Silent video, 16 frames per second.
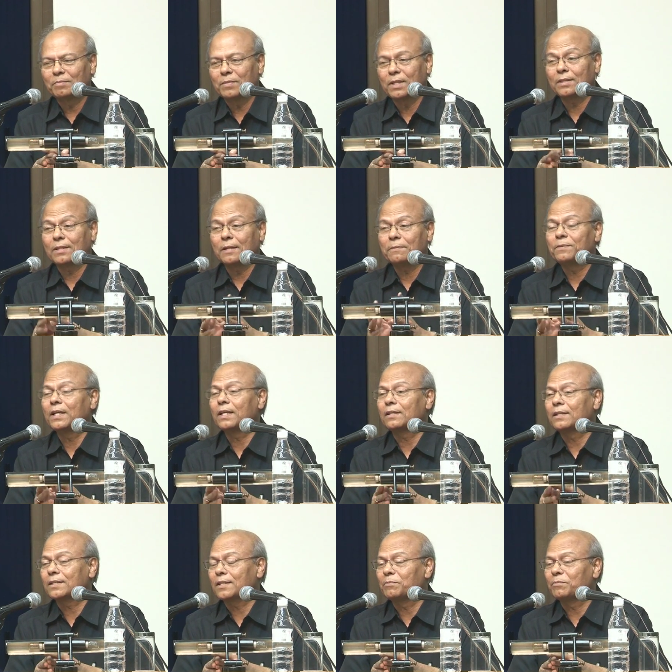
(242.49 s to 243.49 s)
But
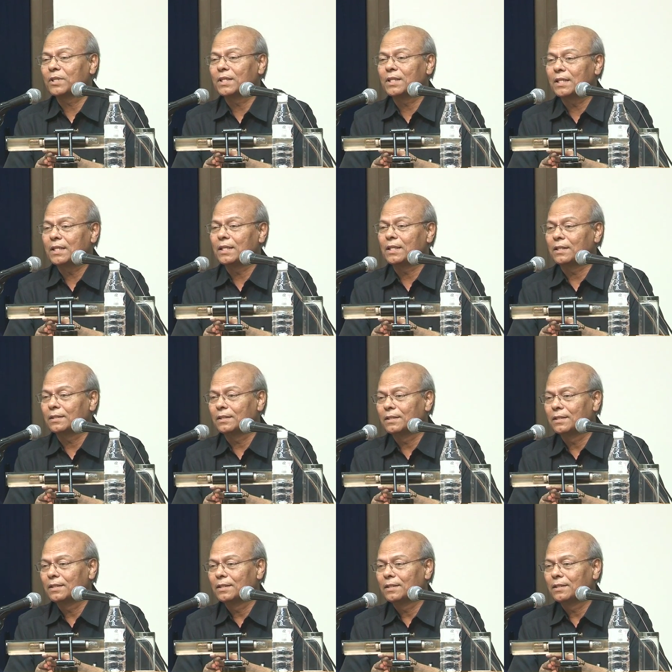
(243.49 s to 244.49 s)
definitely somebody did it.
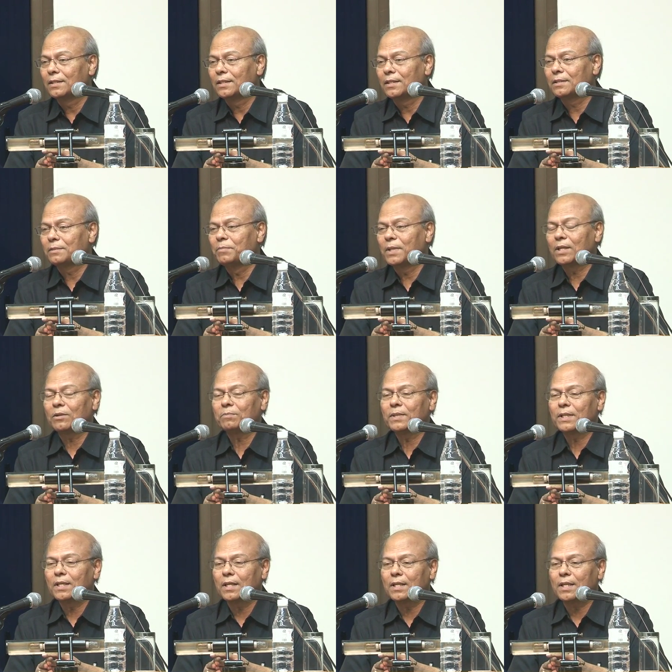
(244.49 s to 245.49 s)
It may not
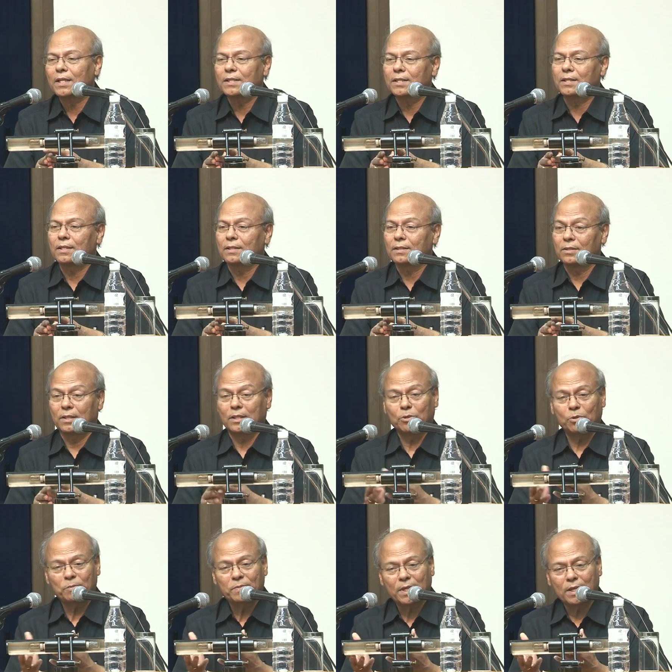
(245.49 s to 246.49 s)
be an accident. It
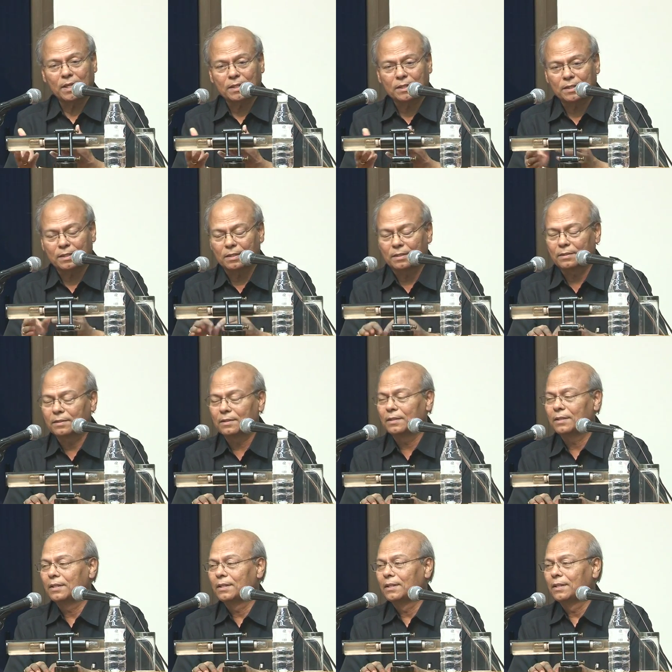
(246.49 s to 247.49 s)
could be an accident.
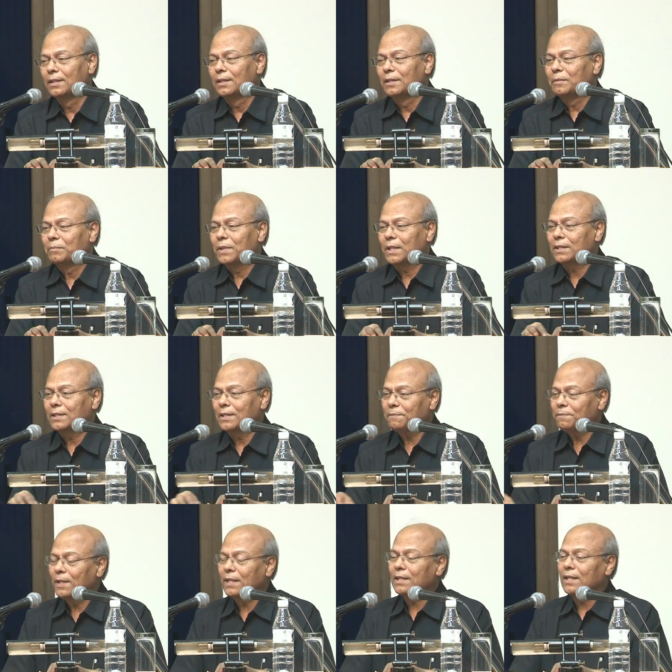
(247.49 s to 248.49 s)
But
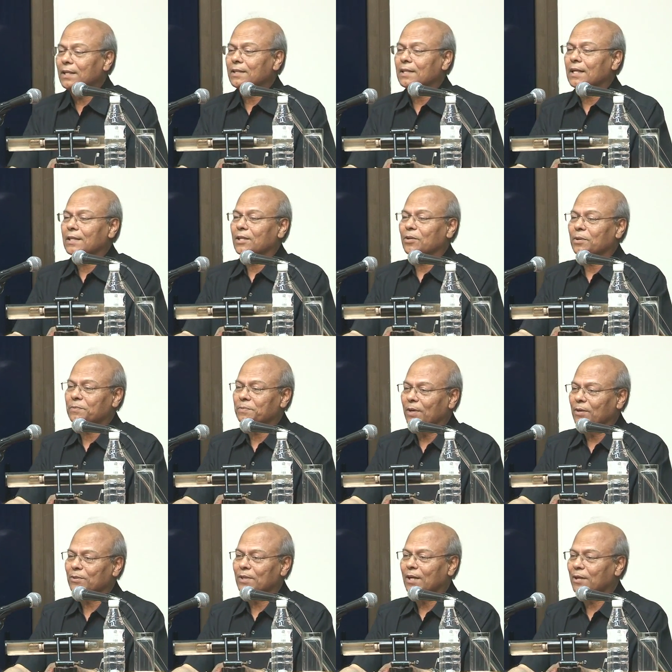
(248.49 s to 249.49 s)
definitely it later on
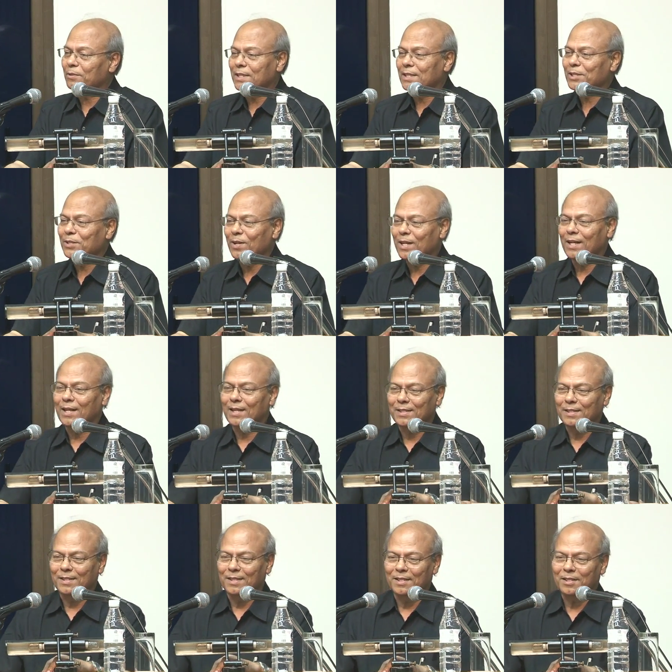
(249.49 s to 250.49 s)
found out it's not an
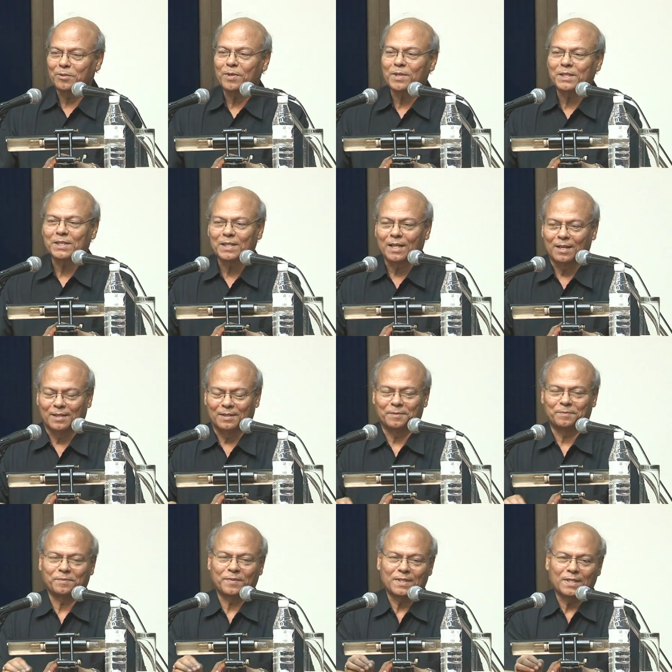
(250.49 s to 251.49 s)
accident, it was done.
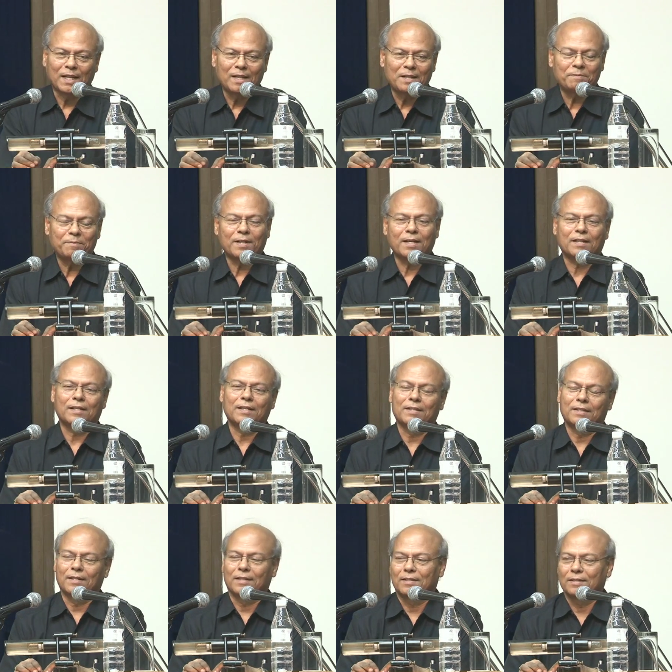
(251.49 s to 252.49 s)

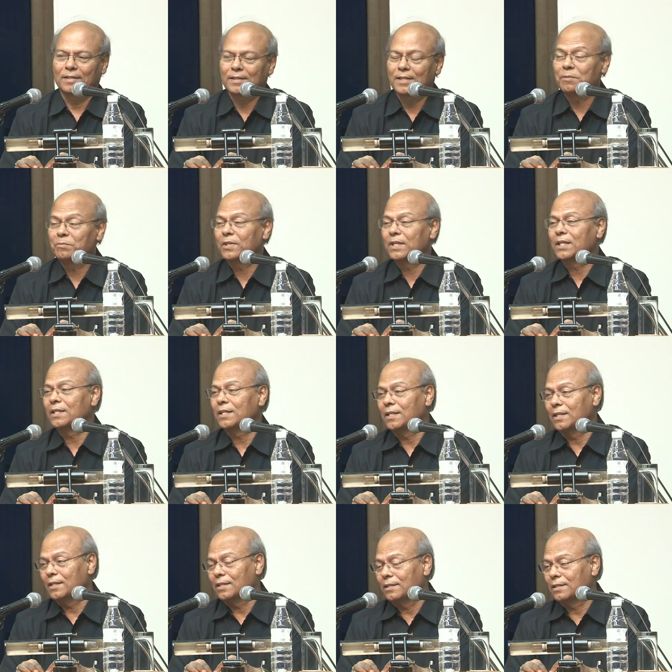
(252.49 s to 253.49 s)
Deliberately done. Somebody
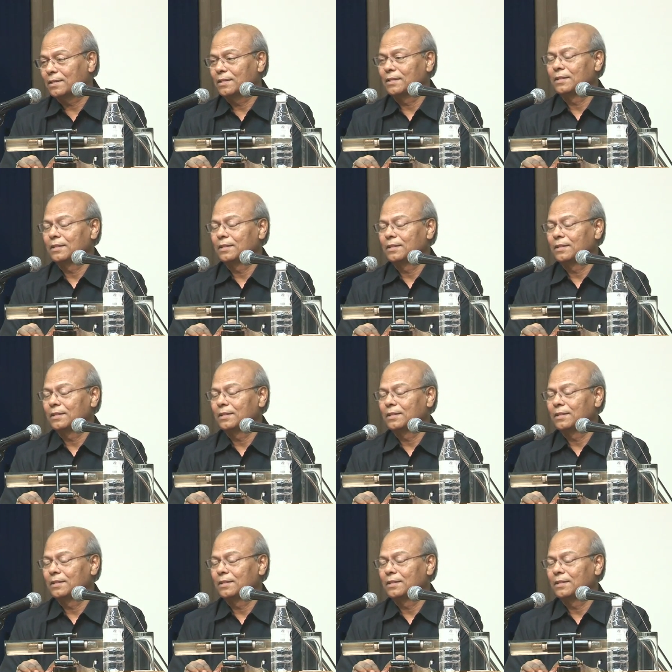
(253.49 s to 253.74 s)
did it.